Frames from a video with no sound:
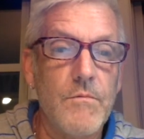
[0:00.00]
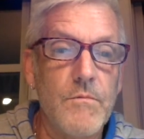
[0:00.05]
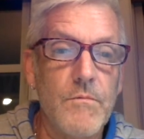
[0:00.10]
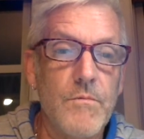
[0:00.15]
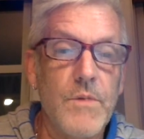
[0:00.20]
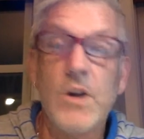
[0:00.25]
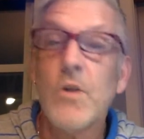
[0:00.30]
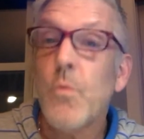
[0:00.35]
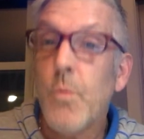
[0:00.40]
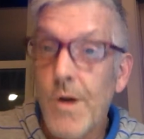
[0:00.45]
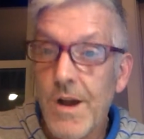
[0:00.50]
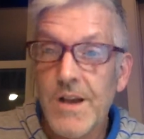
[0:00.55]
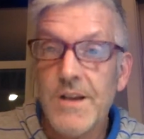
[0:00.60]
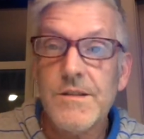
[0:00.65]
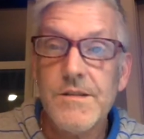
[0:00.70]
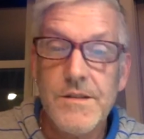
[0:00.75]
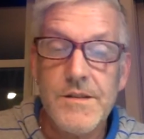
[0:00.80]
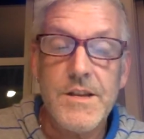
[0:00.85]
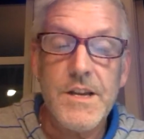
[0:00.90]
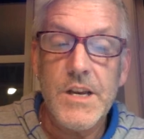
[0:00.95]

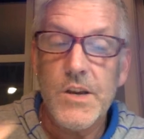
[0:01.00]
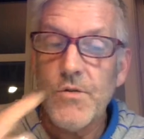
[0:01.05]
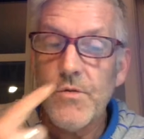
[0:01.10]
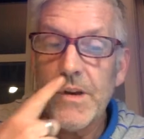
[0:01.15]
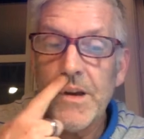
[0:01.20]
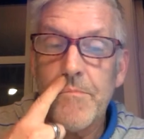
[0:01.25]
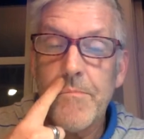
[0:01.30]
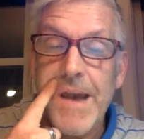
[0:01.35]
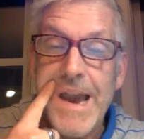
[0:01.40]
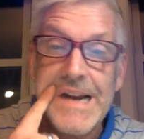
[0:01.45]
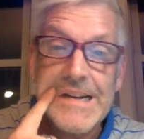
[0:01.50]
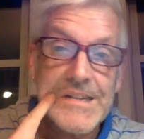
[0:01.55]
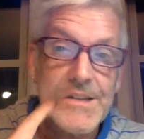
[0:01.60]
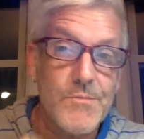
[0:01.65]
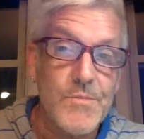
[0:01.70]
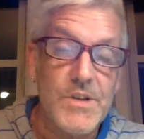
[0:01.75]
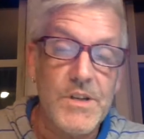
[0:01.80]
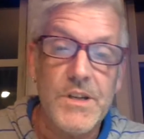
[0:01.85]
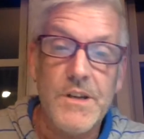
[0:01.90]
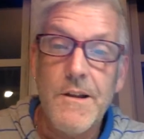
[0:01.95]
request that you get back
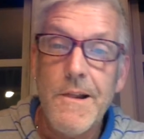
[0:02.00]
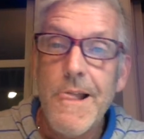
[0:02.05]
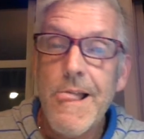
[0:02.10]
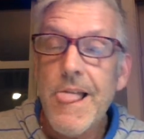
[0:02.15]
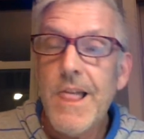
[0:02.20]
to me